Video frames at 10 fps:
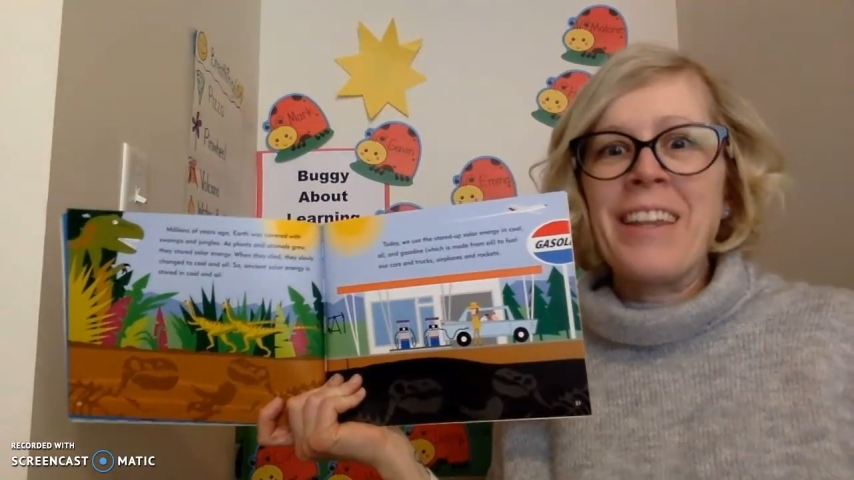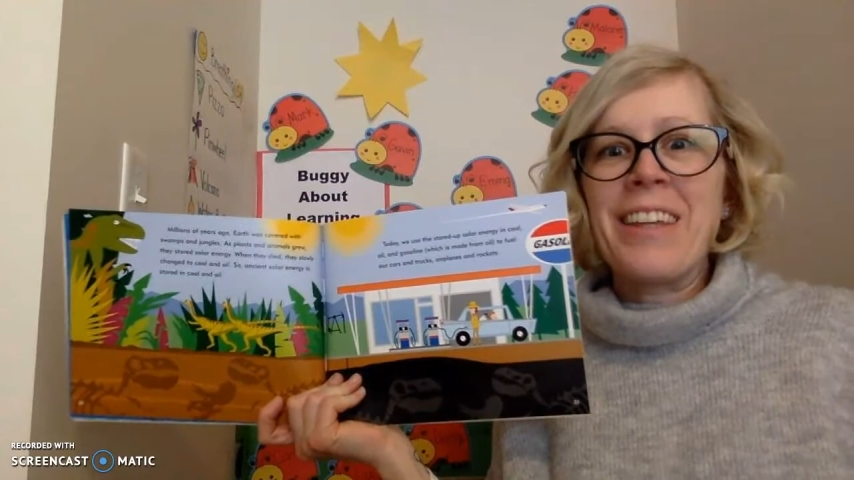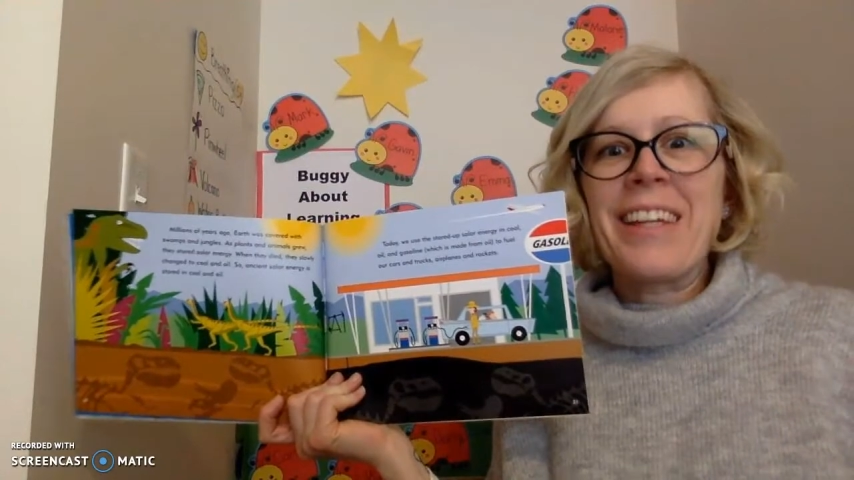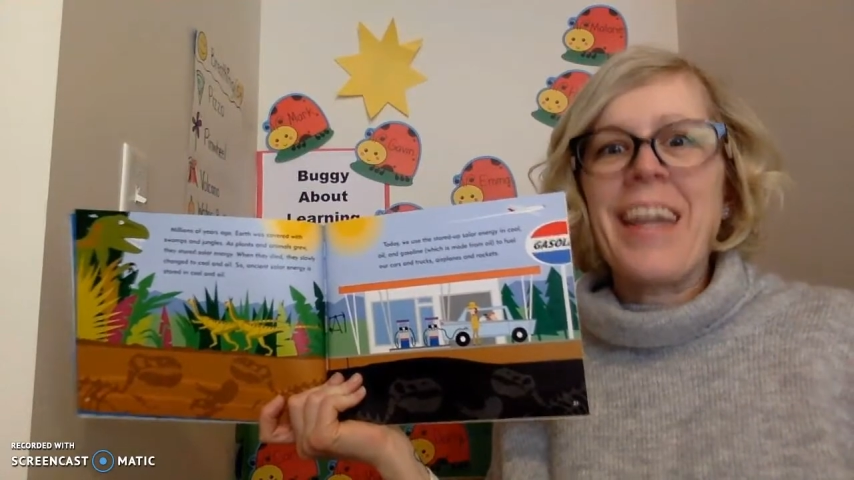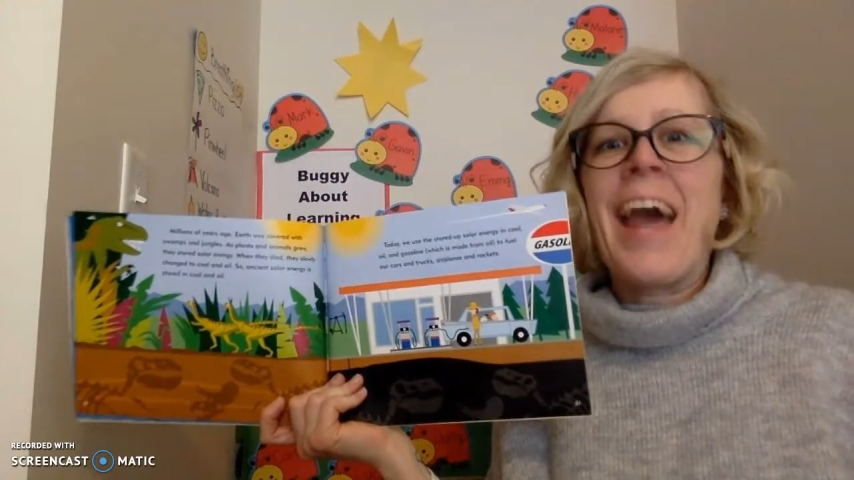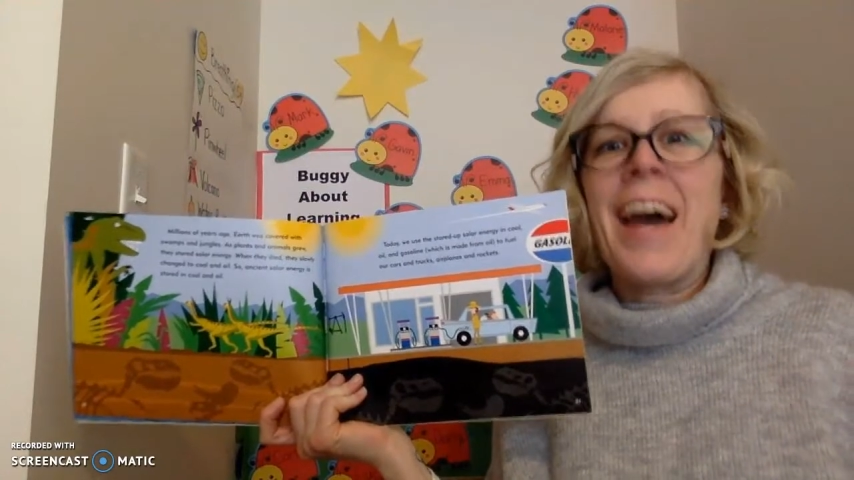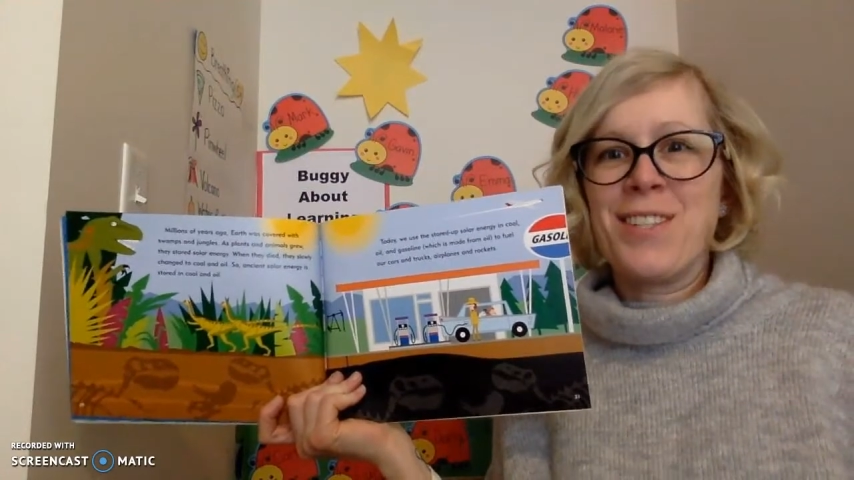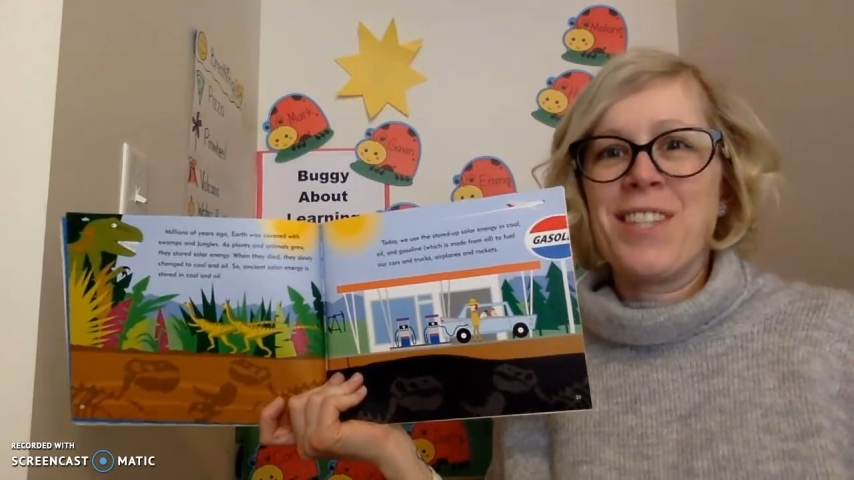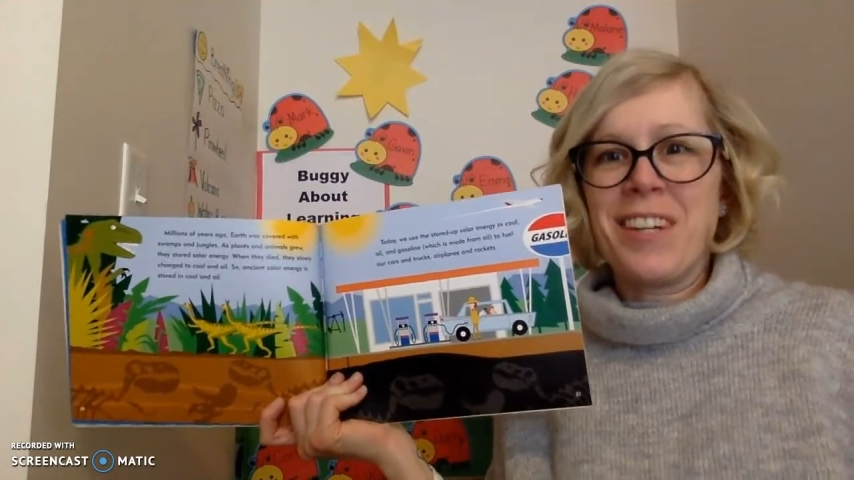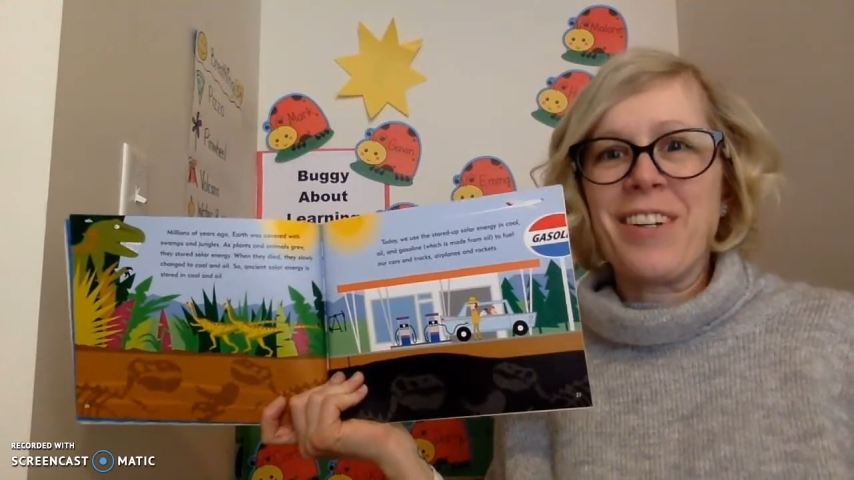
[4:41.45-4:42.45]
the
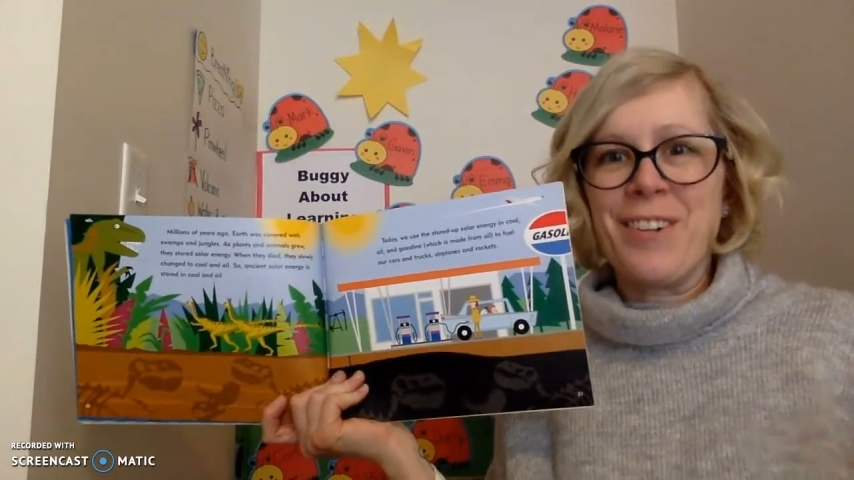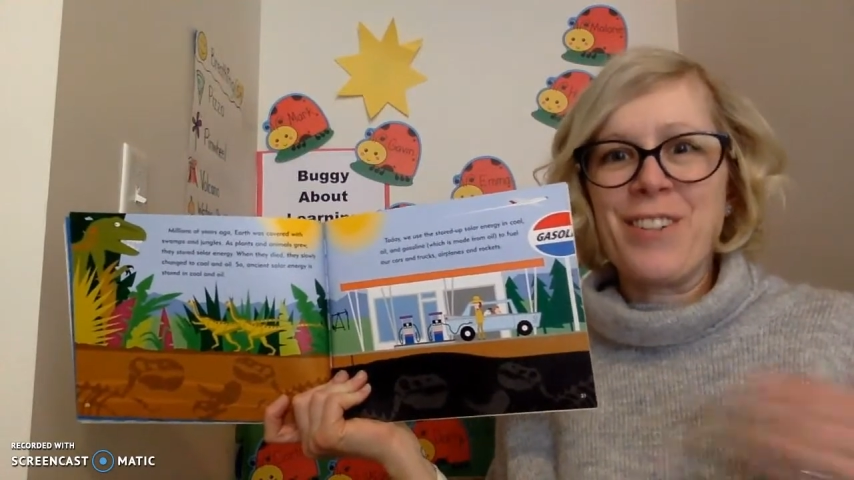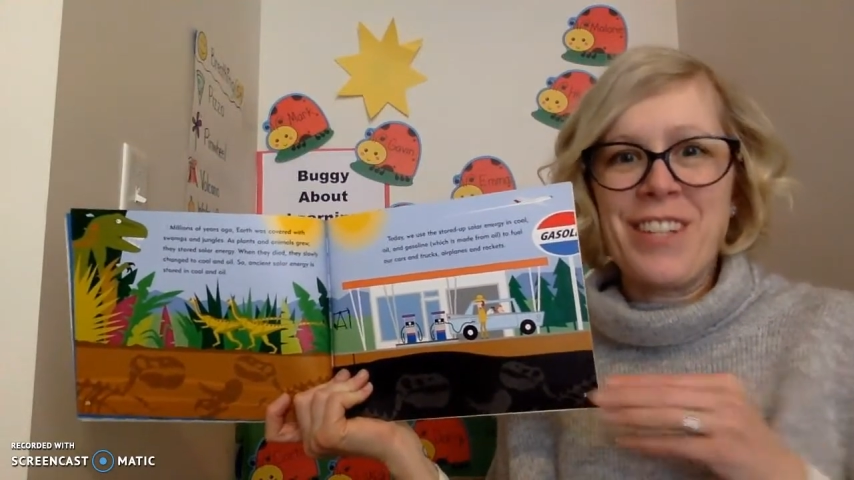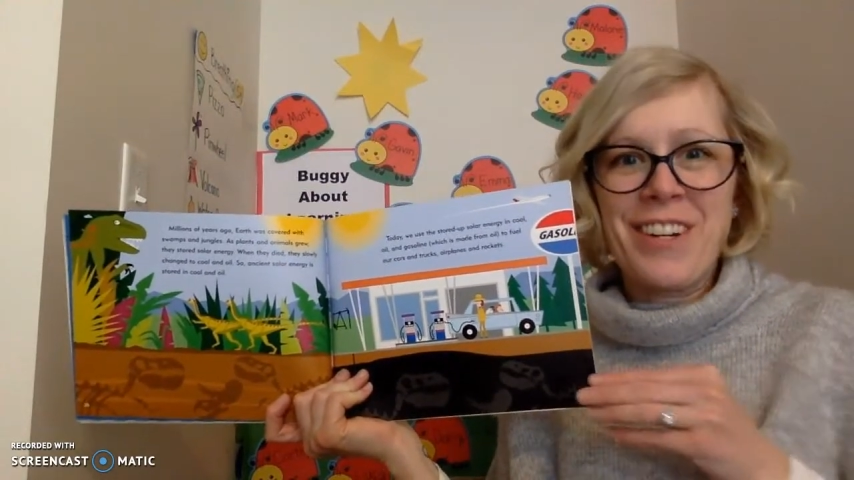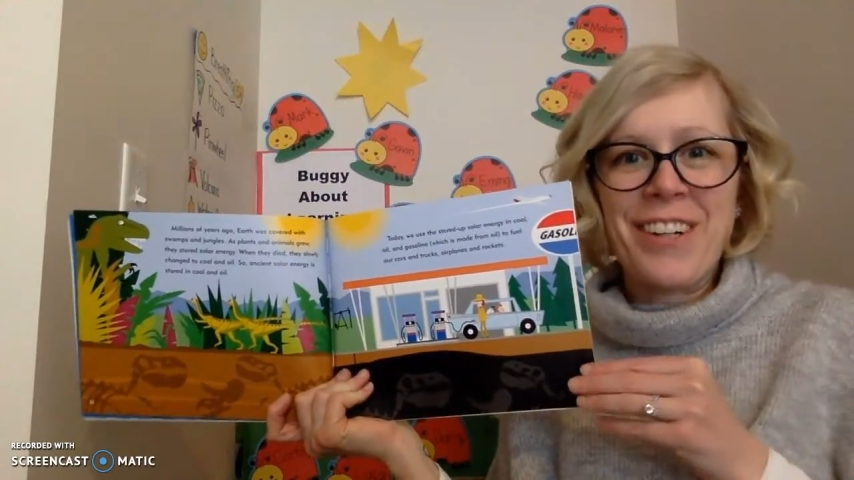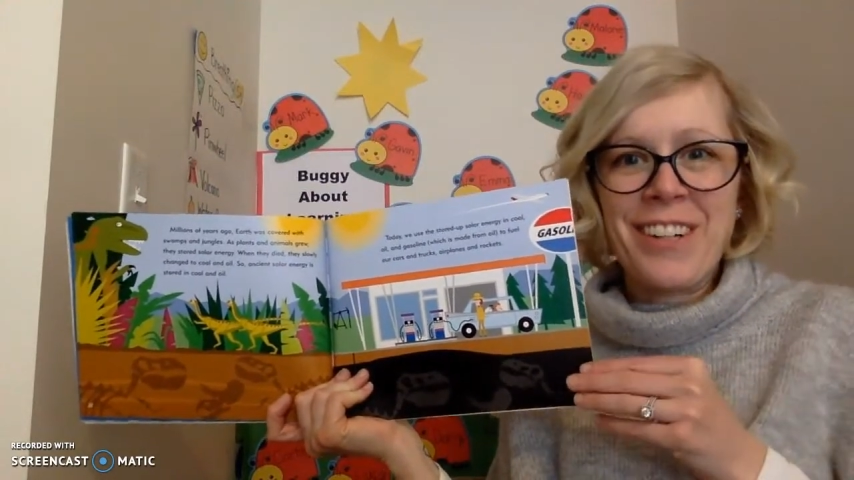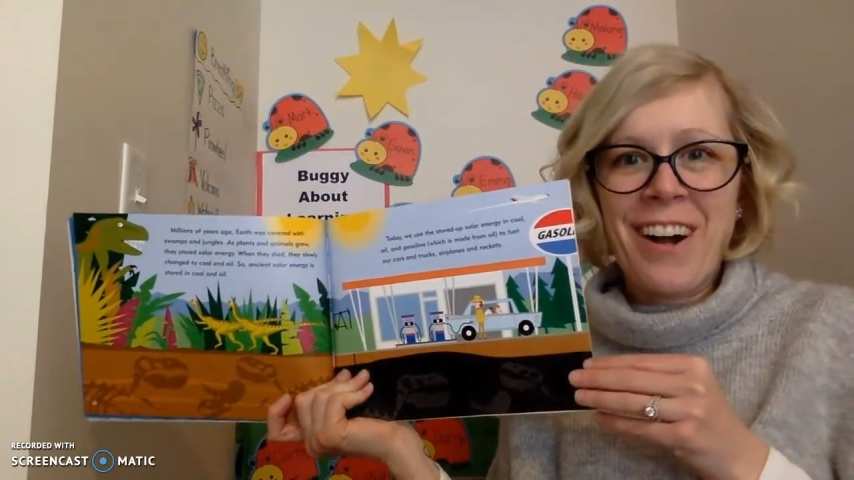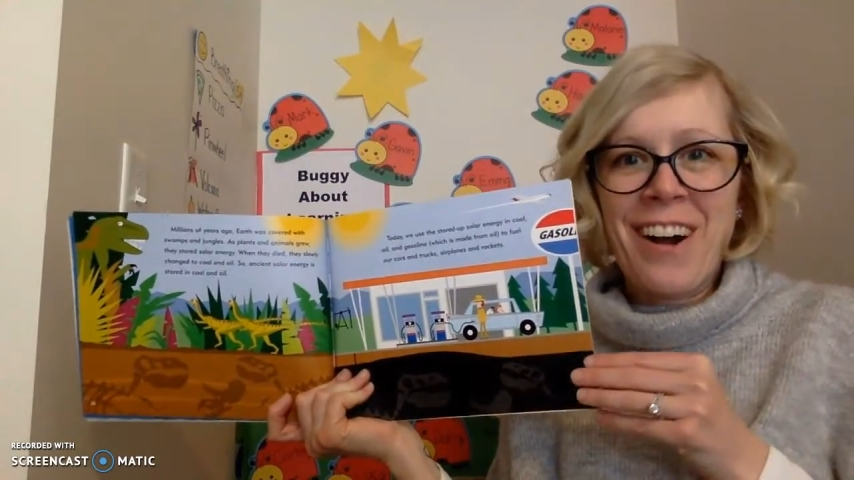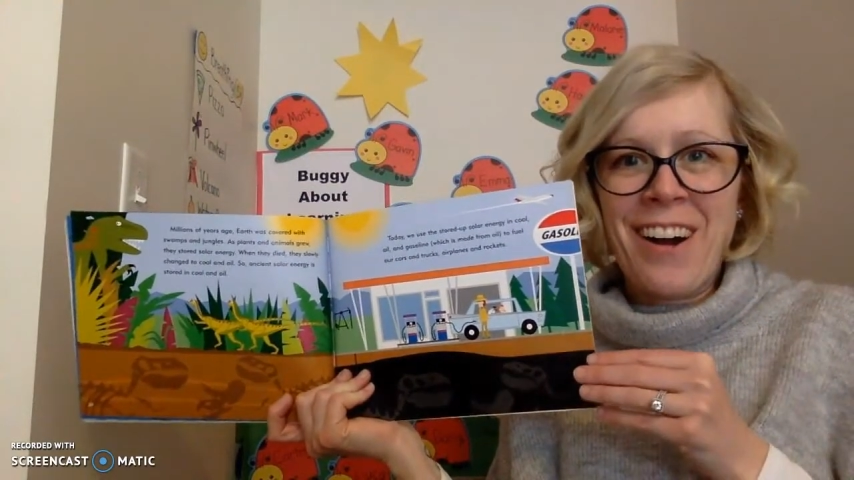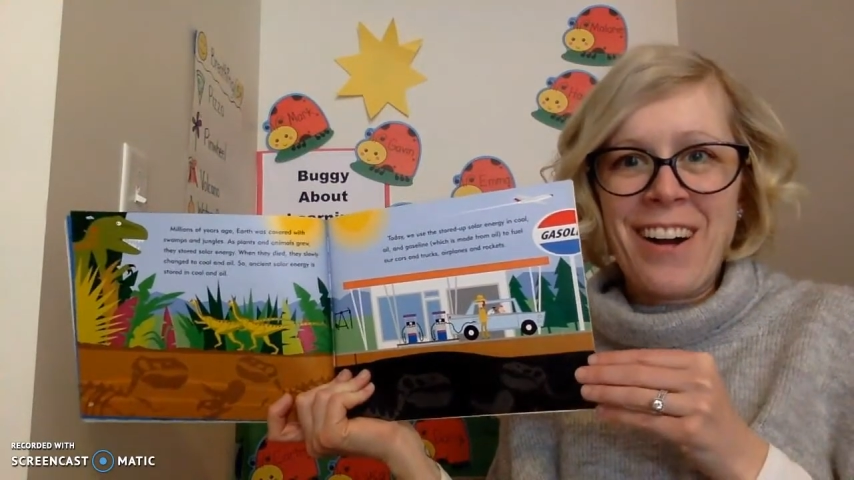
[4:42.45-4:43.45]
gas that goes in our
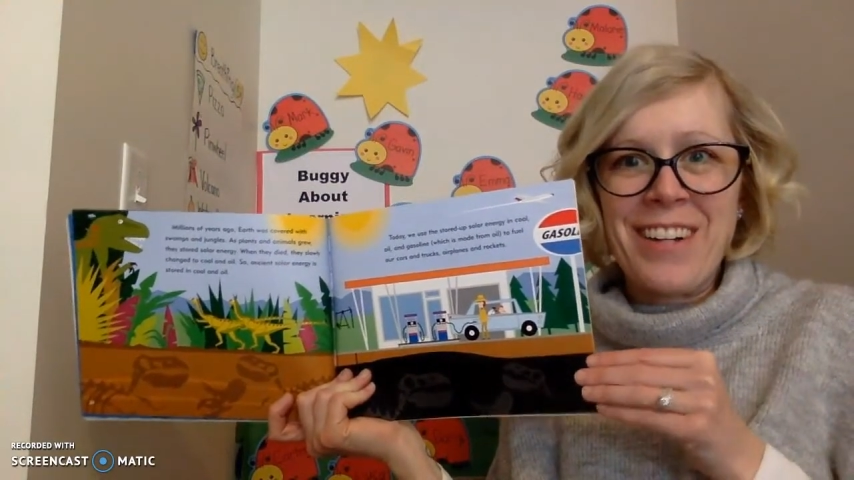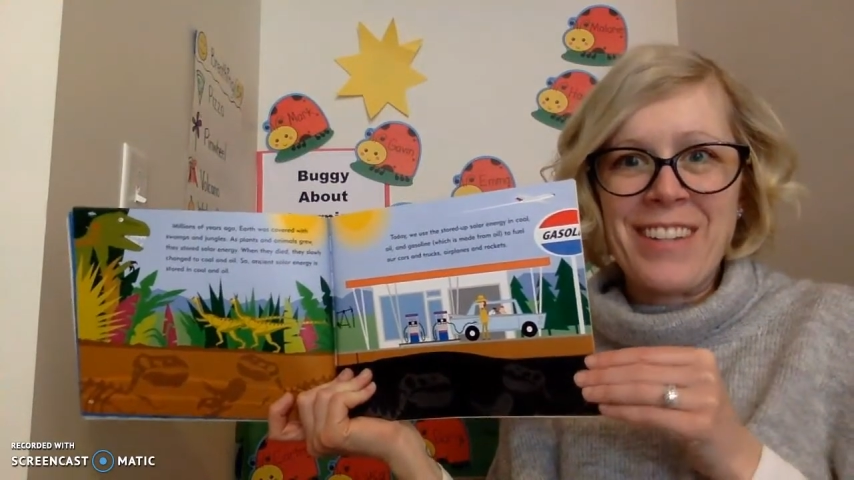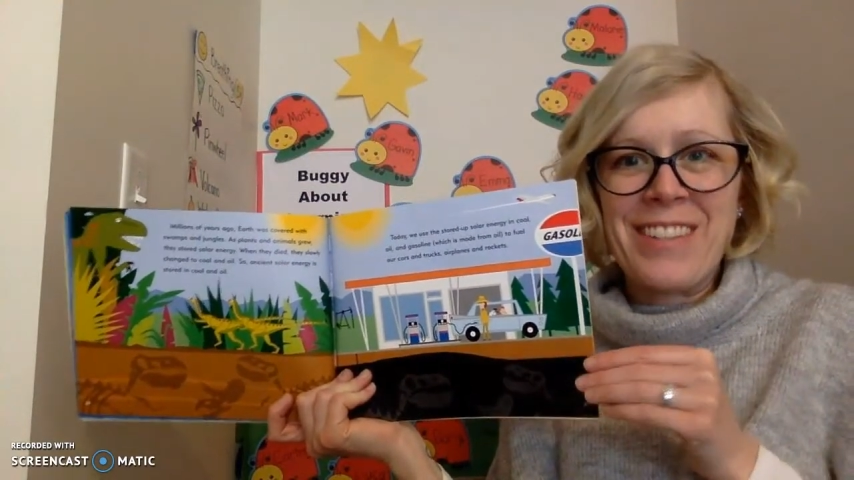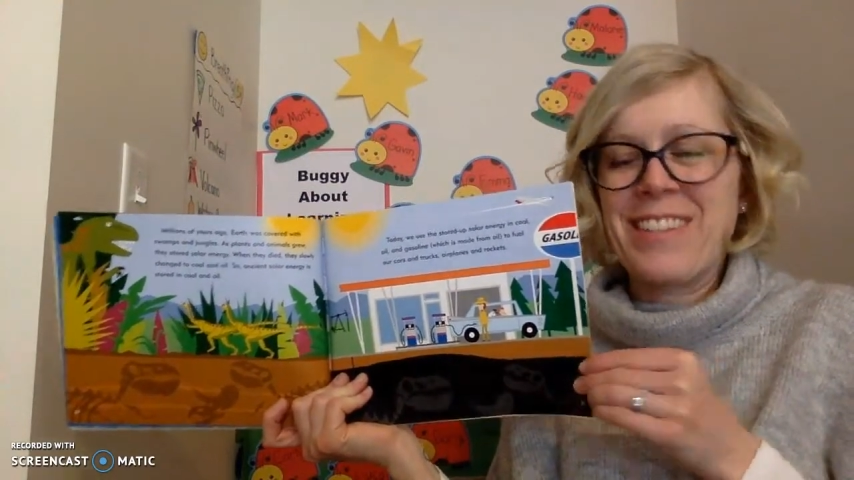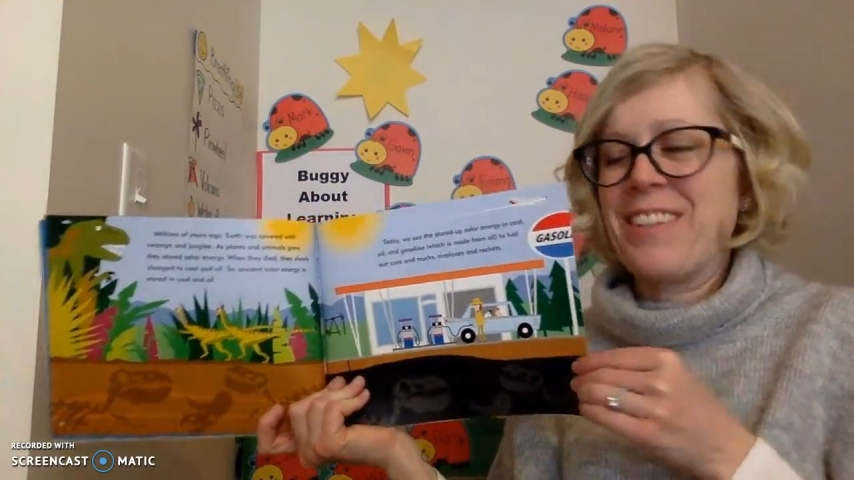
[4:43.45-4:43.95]
cars.